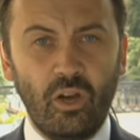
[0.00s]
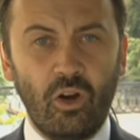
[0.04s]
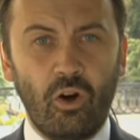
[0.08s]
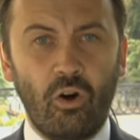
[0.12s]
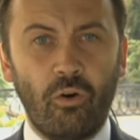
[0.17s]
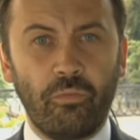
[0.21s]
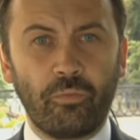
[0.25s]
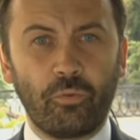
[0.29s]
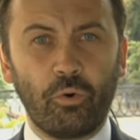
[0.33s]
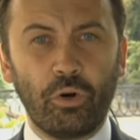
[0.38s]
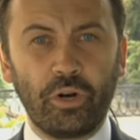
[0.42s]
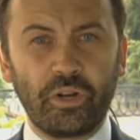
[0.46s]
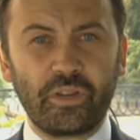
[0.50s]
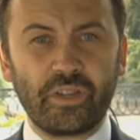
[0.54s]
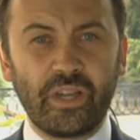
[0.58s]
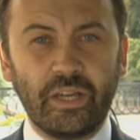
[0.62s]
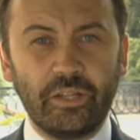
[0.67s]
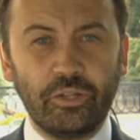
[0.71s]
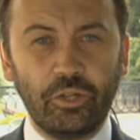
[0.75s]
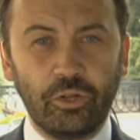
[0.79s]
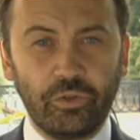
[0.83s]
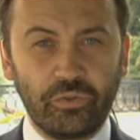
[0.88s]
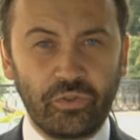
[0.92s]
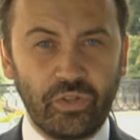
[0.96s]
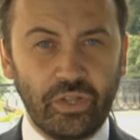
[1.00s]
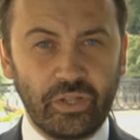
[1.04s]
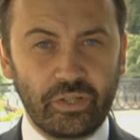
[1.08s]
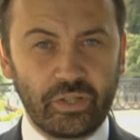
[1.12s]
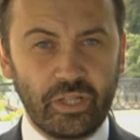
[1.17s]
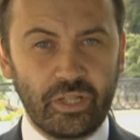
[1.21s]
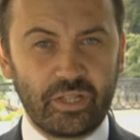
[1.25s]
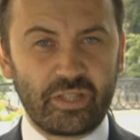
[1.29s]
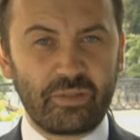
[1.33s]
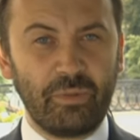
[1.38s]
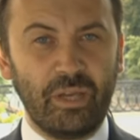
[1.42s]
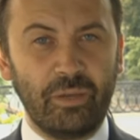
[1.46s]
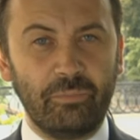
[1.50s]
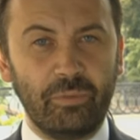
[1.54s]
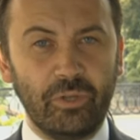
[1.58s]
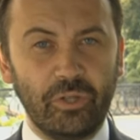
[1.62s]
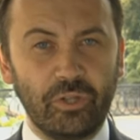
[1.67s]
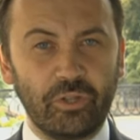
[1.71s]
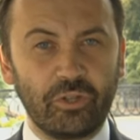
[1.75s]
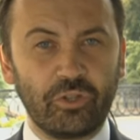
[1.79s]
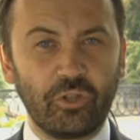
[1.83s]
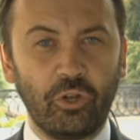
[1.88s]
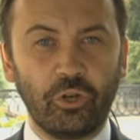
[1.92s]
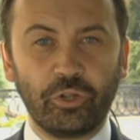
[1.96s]
Of course, I don't think that's maybe
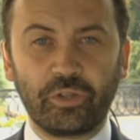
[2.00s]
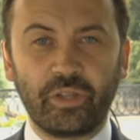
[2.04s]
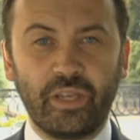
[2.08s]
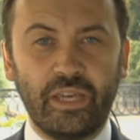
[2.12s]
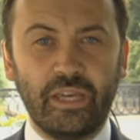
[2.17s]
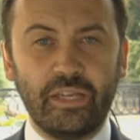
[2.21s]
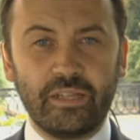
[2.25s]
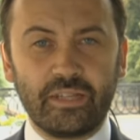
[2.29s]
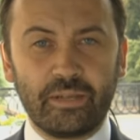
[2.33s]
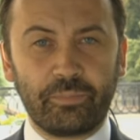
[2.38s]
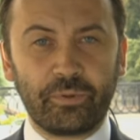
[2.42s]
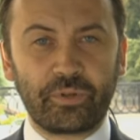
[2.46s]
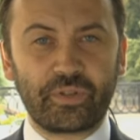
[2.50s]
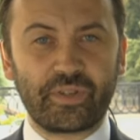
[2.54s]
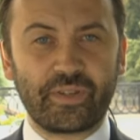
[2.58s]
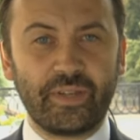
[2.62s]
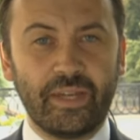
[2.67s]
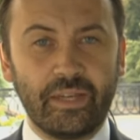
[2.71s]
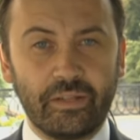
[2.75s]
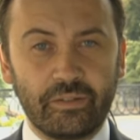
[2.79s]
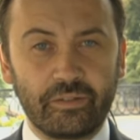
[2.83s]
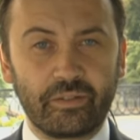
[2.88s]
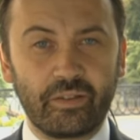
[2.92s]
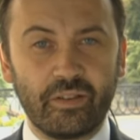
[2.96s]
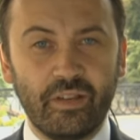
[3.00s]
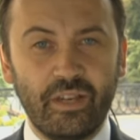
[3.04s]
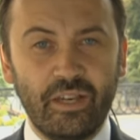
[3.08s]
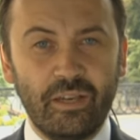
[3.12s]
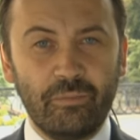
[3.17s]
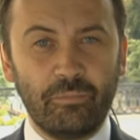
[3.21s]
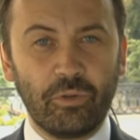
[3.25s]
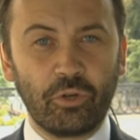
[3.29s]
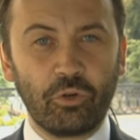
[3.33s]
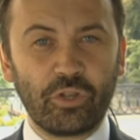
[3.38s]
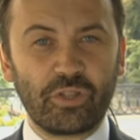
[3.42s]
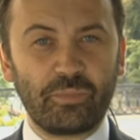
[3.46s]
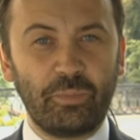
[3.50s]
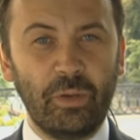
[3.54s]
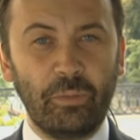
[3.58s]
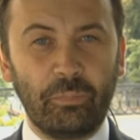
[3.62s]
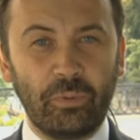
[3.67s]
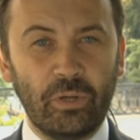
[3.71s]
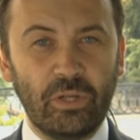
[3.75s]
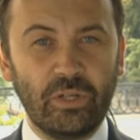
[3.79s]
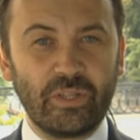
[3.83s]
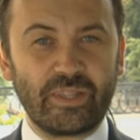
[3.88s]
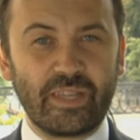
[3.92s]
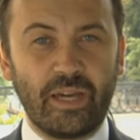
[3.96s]
not 80%, because
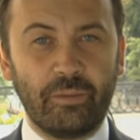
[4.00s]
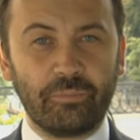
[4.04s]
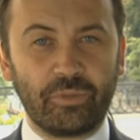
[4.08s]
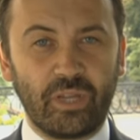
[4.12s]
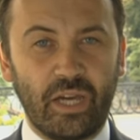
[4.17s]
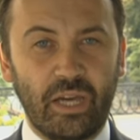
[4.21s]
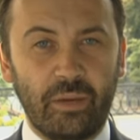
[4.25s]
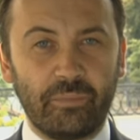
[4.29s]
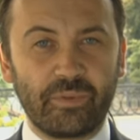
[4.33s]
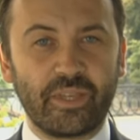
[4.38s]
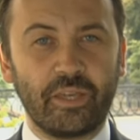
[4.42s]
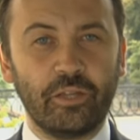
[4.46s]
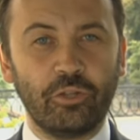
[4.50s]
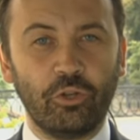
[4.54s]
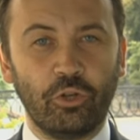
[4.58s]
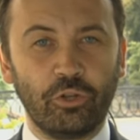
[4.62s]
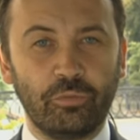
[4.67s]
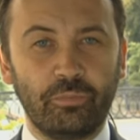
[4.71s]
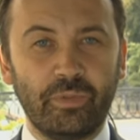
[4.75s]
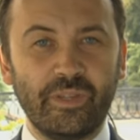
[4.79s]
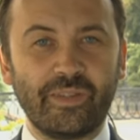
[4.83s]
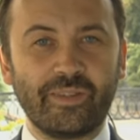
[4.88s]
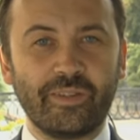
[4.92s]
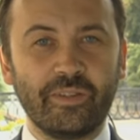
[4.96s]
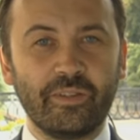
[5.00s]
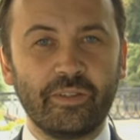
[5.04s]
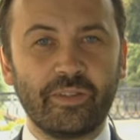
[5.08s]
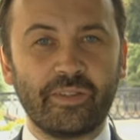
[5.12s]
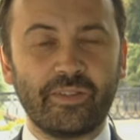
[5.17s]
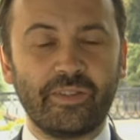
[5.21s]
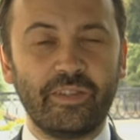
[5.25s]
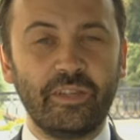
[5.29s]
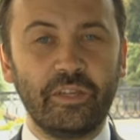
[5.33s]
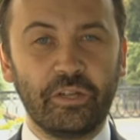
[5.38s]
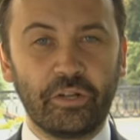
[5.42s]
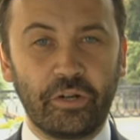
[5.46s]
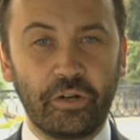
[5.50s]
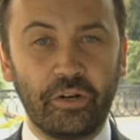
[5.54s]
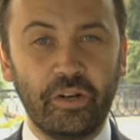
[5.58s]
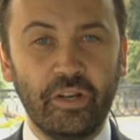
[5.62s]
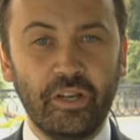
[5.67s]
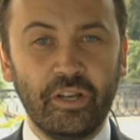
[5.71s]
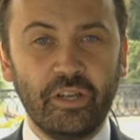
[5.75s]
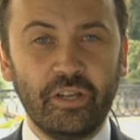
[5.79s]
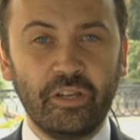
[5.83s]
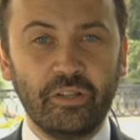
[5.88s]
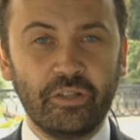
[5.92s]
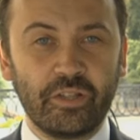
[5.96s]
people sometimes cannot be sincere
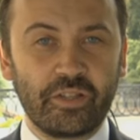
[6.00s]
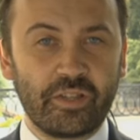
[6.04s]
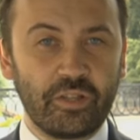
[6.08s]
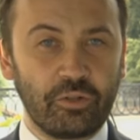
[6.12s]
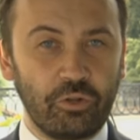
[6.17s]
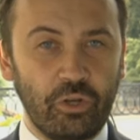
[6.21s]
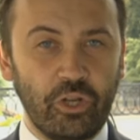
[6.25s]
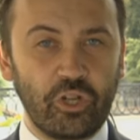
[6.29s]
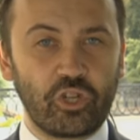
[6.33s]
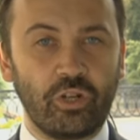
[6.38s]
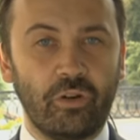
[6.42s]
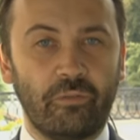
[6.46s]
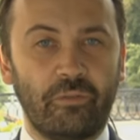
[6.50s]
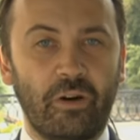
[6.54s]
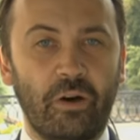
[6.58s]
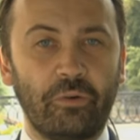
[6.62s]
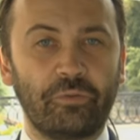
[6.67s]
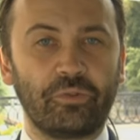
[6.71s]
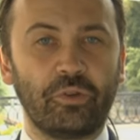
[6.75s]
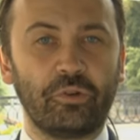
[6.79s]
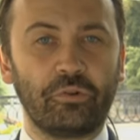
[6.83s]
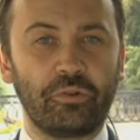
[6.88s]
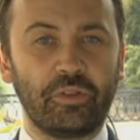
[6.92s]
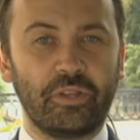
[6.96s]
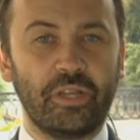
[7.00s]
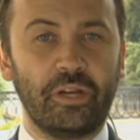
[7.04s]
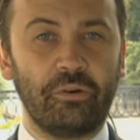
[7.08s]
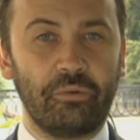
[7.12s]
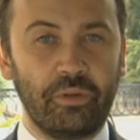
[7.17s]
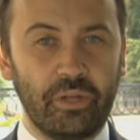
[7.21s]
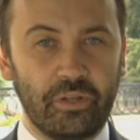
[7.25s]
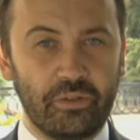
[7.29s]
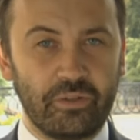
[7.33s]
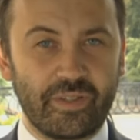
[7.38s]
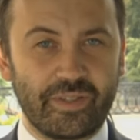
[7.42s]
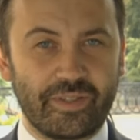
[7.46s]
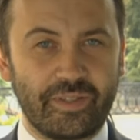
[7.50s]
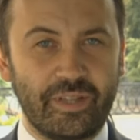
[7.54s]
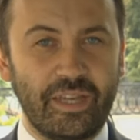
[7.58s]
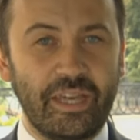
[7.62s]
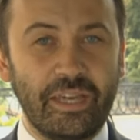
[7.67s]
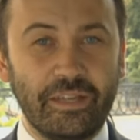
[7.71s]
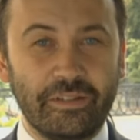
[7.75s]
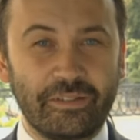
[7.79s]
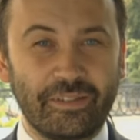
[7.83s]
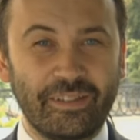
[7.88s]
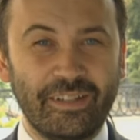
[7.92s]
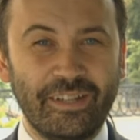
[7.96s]
in the situation of authoritarian
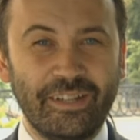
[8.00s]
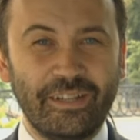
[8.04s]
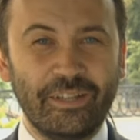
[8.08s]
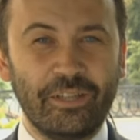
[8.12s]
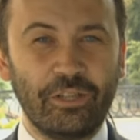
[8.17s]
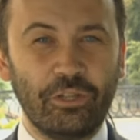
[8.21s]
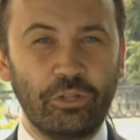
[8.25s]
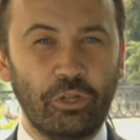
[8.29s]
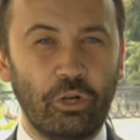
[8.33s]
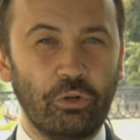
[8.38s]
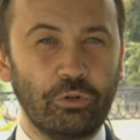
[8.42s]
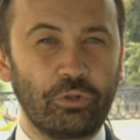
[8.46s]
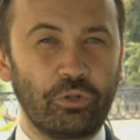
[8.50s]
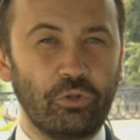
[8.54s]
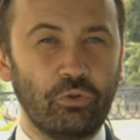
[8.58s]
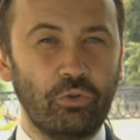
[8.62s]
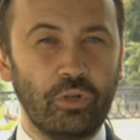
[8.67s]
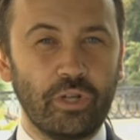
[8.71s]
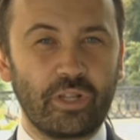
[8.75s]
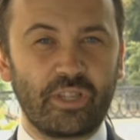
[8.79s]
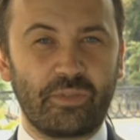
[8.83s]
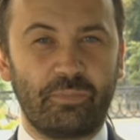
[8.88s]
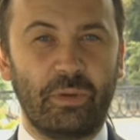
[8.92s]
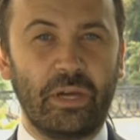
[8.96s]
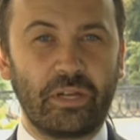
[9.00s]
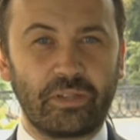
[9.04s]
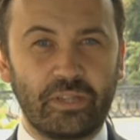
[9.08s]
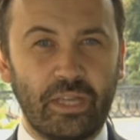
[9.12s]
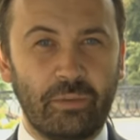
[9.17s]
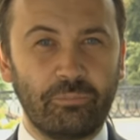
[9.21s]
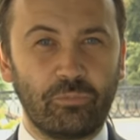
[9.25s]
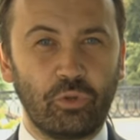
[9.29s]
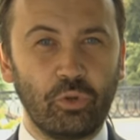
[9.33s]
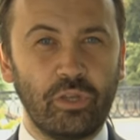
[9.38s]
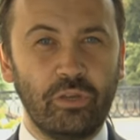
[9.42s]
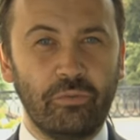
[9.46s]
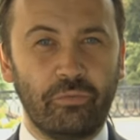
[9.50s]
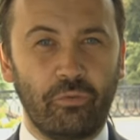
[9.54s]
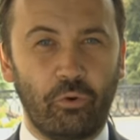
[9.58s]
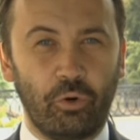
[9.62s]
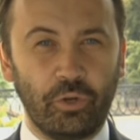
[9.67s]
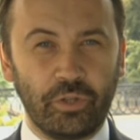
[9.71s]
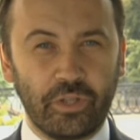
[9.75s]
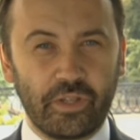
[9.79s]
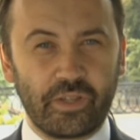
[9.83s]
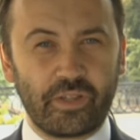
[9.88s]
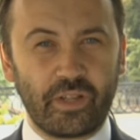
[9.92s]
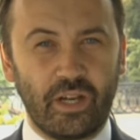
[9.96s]
state you know, to expect them to give
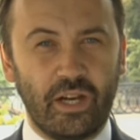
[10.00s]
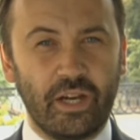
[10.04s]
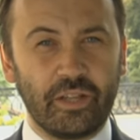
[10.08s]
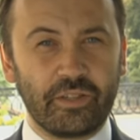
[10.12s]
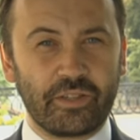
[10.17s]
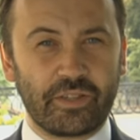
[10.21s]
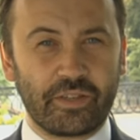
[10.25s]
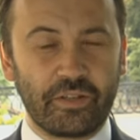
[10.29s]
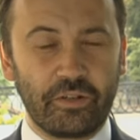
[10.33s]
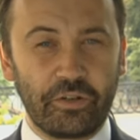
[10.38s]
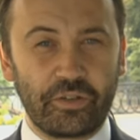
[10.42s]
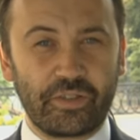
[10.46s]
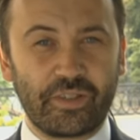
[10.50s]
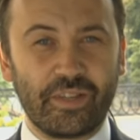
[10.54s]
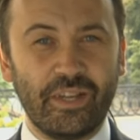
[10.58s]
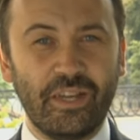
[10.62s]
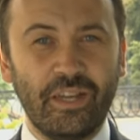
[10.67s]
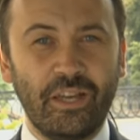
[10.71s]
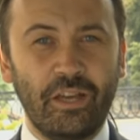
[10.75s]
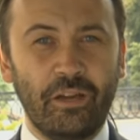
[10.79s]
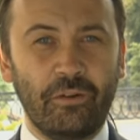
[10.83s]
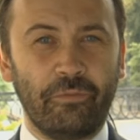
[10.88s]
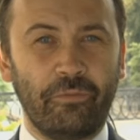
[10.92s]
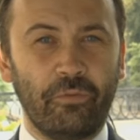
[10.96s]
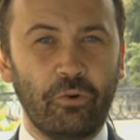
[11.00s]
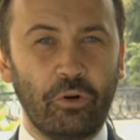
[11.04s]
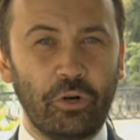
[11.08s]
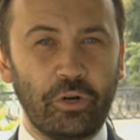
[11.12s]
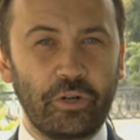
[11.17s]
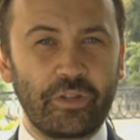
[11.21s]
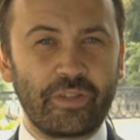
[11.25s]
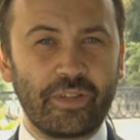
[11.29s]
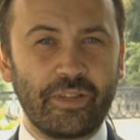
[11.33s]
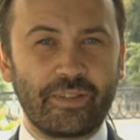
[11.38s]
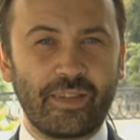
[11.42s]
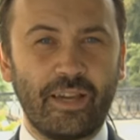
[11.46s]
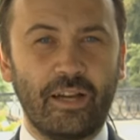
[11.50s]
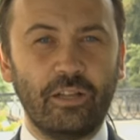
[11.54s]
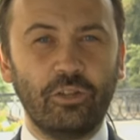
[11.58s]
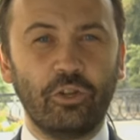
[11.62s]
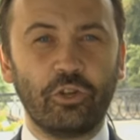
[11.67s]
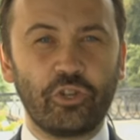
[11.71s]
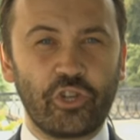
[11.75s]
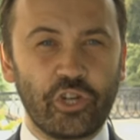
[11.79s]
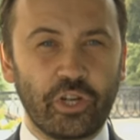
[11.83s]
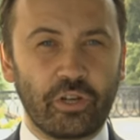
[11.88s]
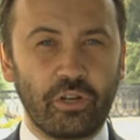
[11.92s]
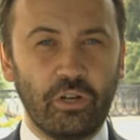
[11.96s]
honest answers for
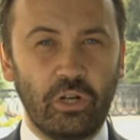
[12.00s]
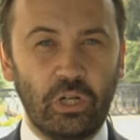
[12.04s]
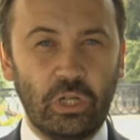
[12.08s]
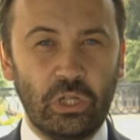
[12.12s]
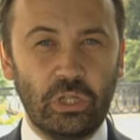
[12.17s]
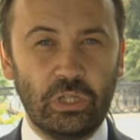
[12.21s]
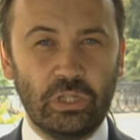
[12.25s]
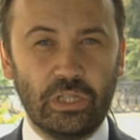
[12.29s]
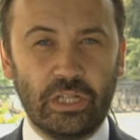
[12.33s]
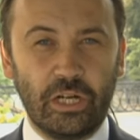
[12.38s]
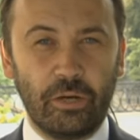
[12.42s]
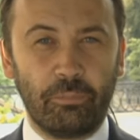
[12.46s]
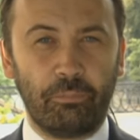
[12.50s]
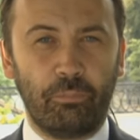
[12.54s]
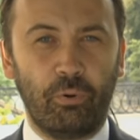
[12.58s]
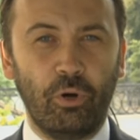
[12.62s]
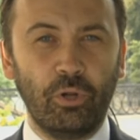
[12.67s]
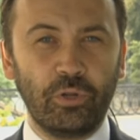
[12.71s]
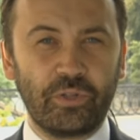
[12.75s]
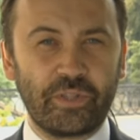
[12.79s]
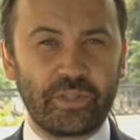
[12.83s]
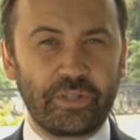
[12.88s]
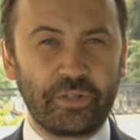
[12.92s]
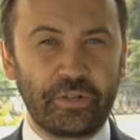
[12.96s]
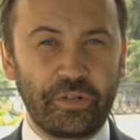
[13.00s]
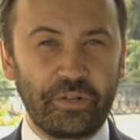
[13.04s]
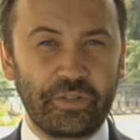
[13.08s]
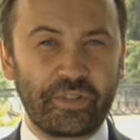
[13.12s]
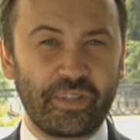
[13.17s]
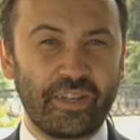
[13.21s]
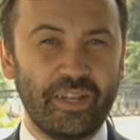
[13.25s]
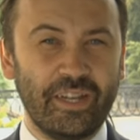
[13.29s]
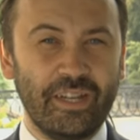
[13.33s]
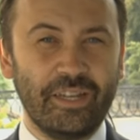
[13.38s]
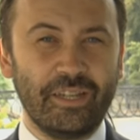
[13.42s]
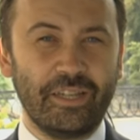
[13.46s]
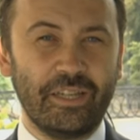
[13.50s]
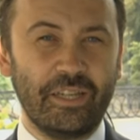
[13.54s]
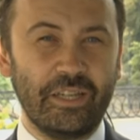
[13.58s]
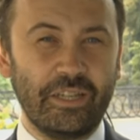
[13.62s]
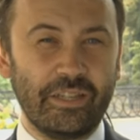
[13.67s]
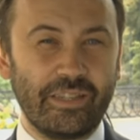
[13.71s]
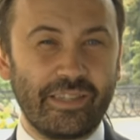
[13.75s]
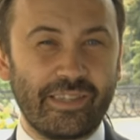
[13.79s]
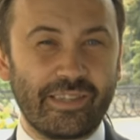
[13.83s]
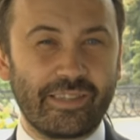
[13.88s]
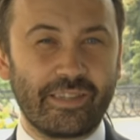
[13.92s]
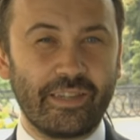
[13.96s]
sociological uh, pollsters
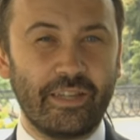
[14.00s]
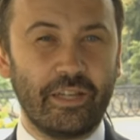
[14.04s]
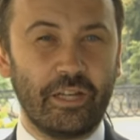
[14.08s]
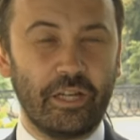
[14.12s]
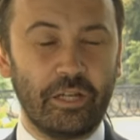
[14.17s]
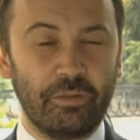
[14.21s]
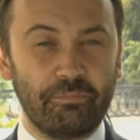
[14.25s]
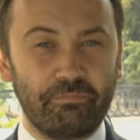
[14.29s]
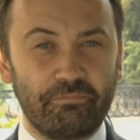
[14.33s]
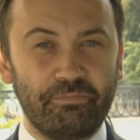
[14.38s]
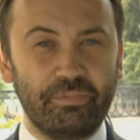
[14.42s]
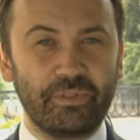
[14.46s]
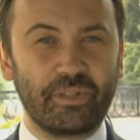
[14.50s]
is uh,